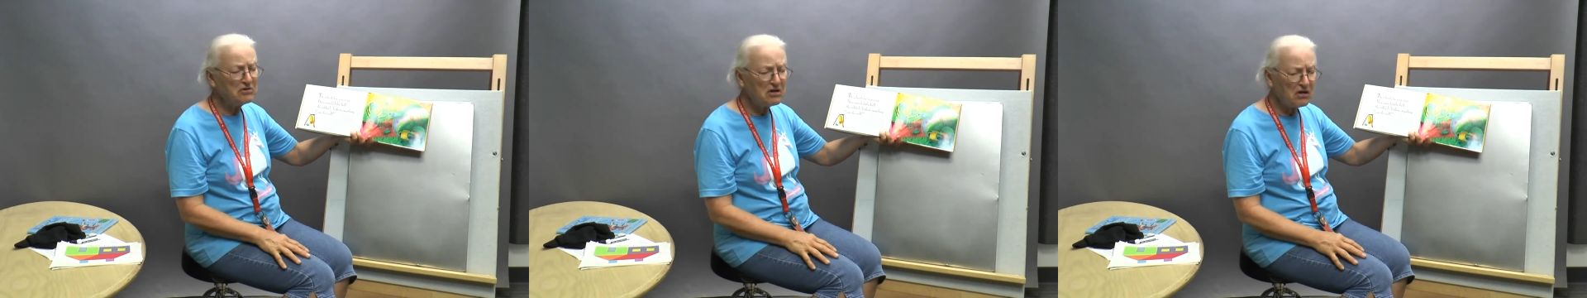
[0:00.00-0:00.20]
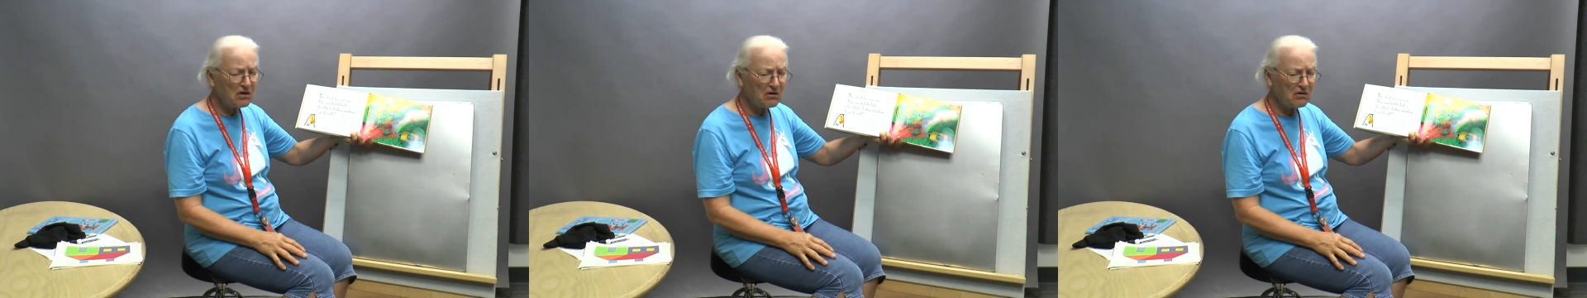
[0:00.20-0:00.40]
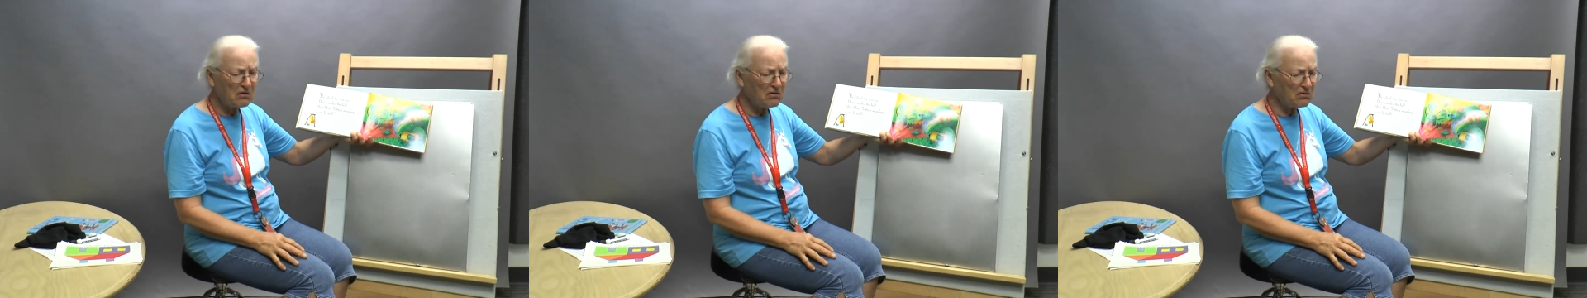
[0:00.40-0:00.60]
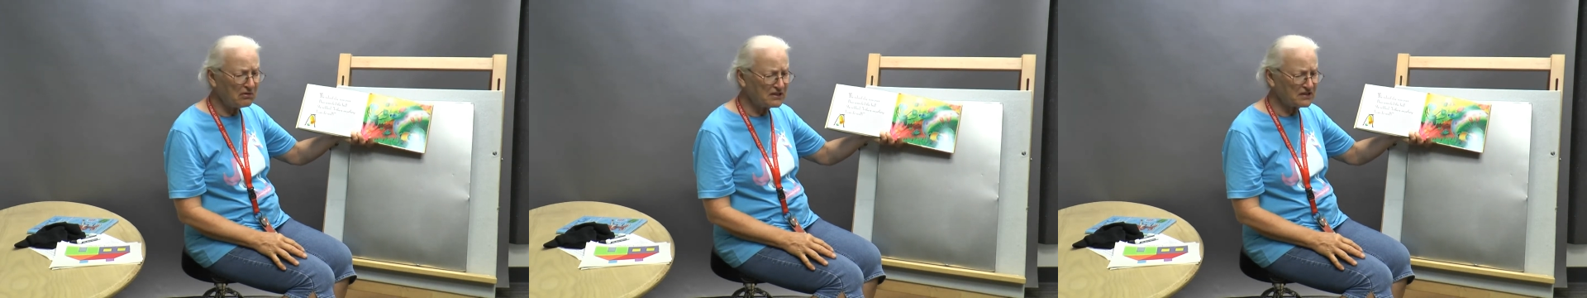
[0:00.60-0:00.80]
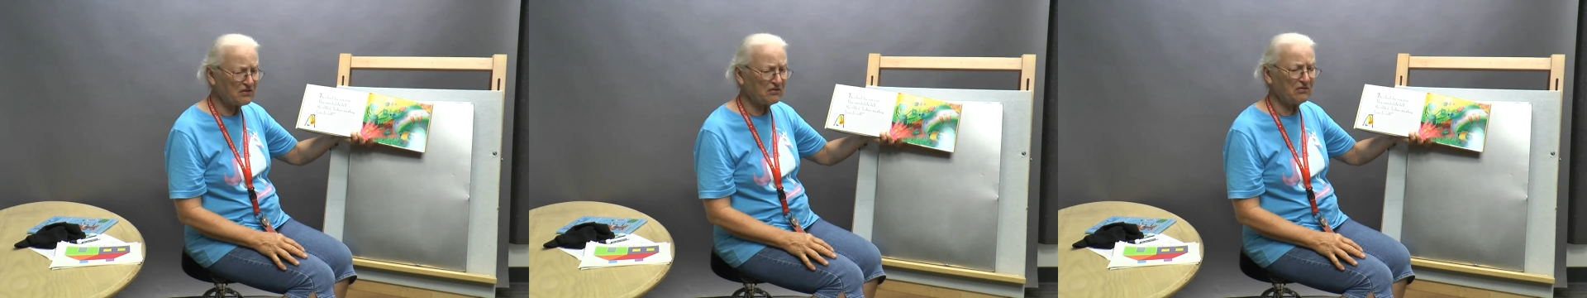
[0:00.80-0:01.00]
no,
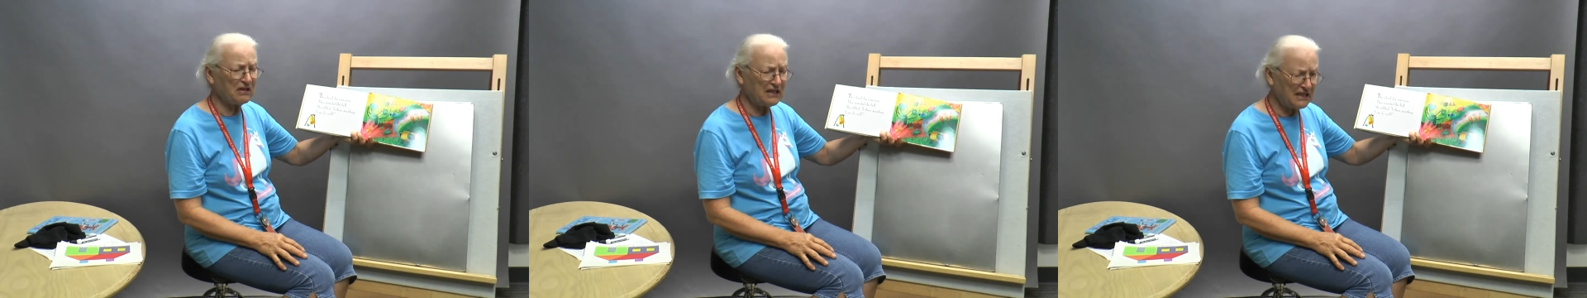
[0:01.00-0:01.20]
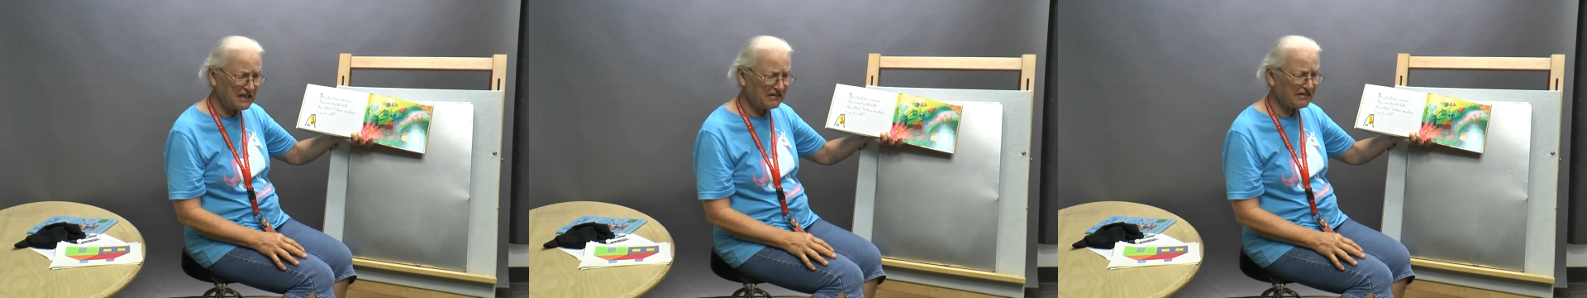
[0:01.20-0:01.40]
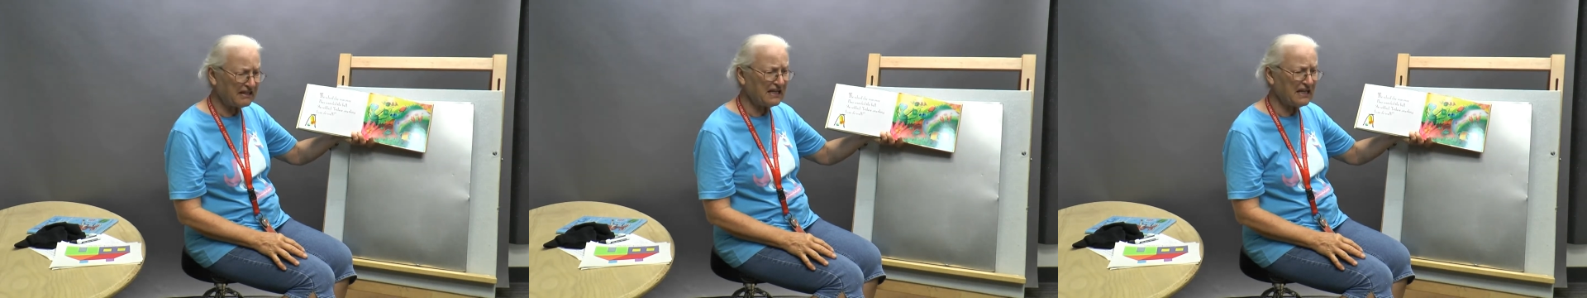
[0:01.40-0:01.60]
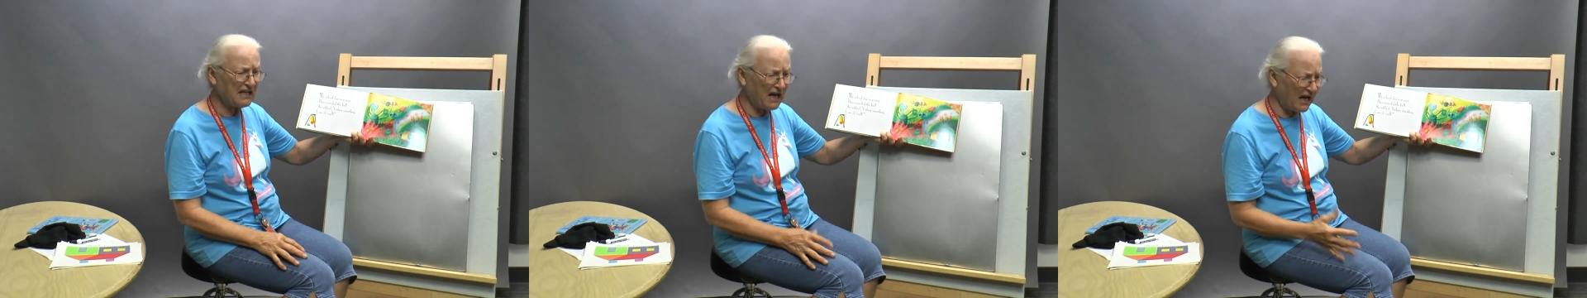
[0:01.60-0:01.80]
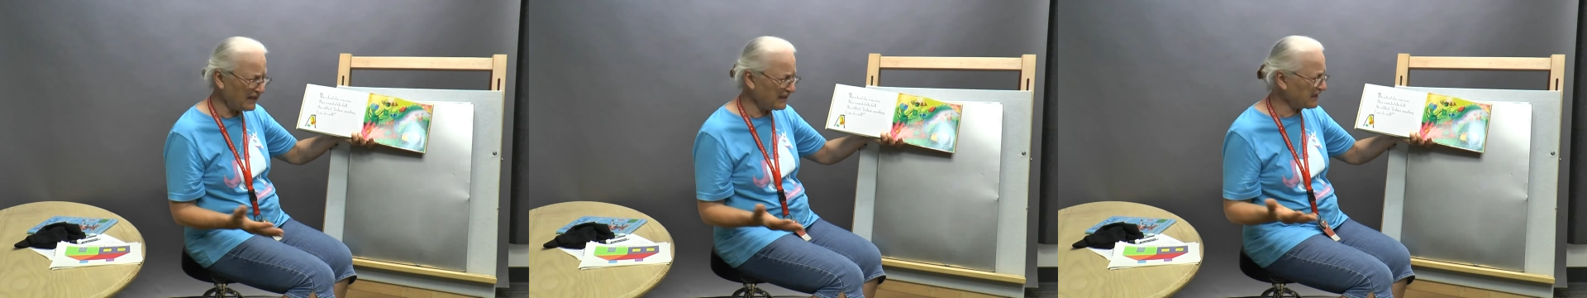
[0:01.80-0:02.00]
is there anything
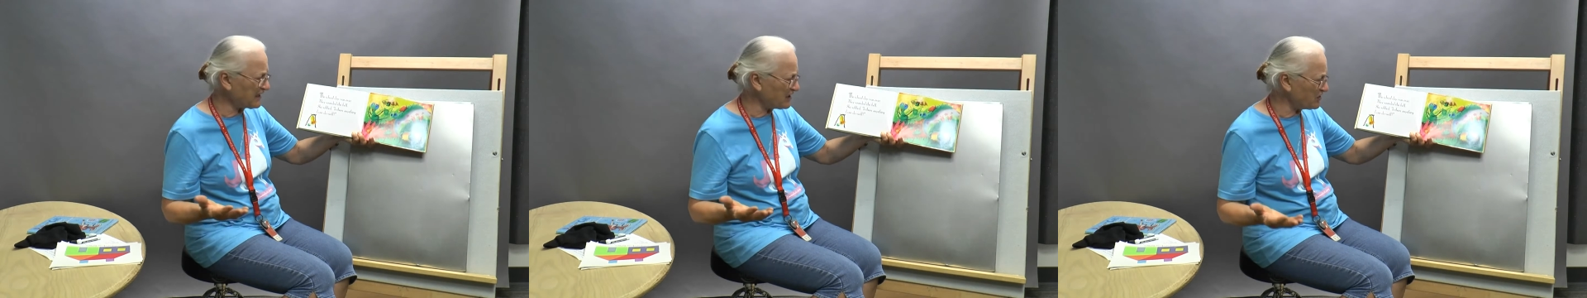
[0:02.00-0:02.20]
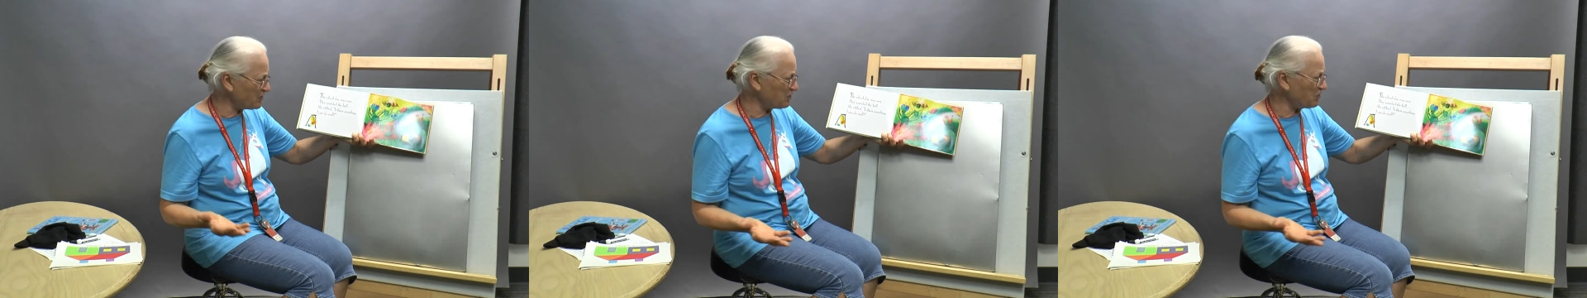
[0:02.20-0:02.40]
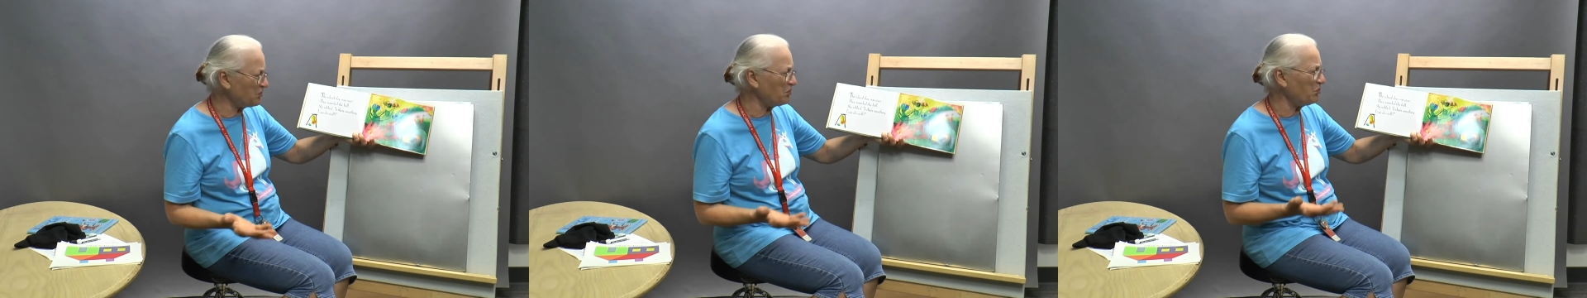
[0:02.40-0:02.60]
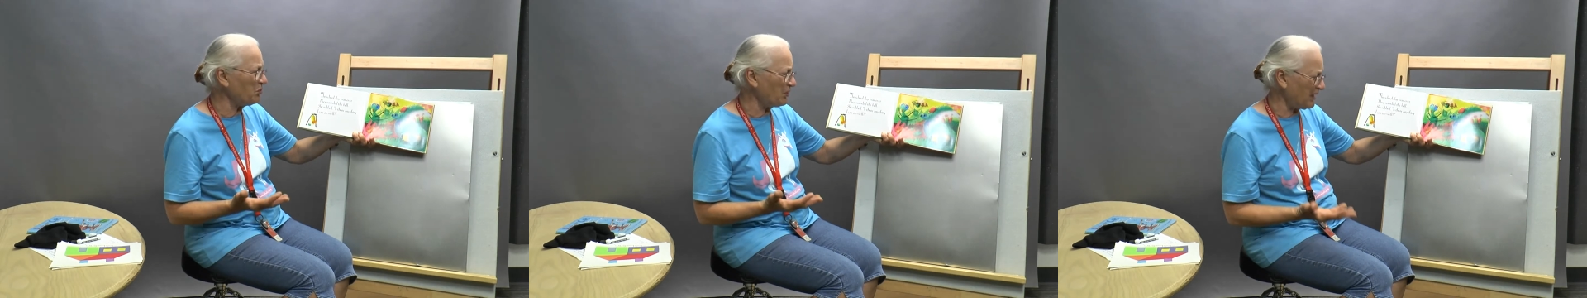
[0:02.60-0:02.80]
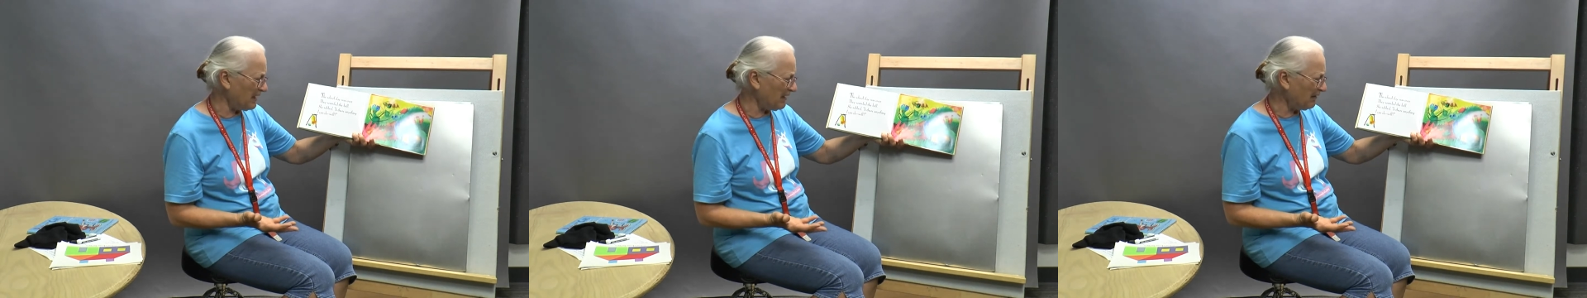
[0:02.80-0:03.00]
I can do
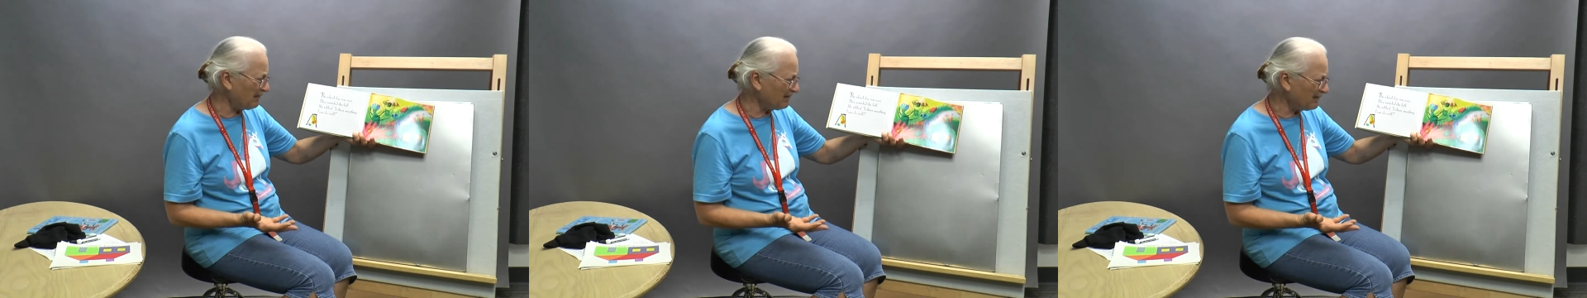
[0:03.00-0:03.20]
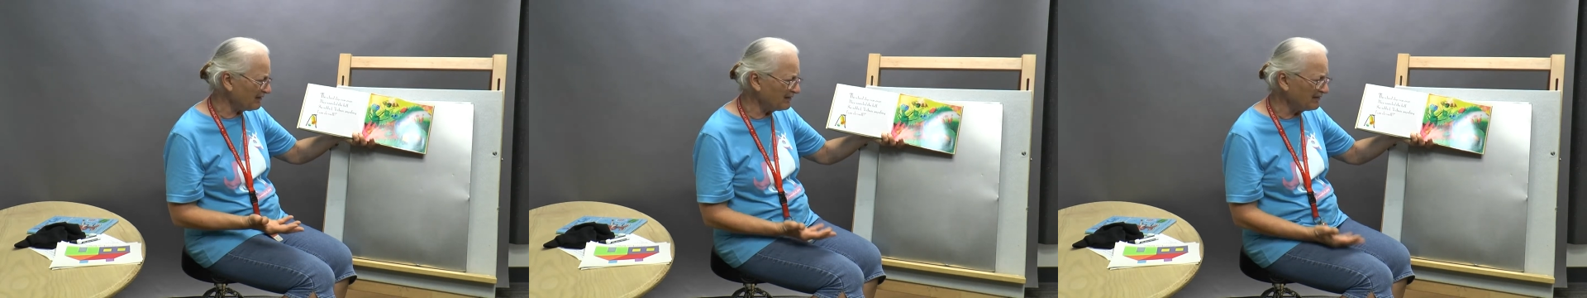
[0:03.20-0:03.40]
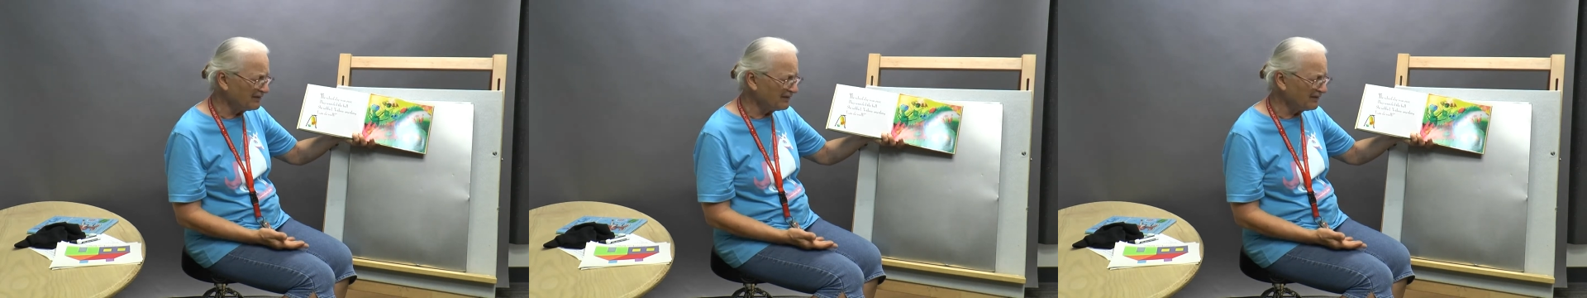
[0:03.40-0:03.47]
well?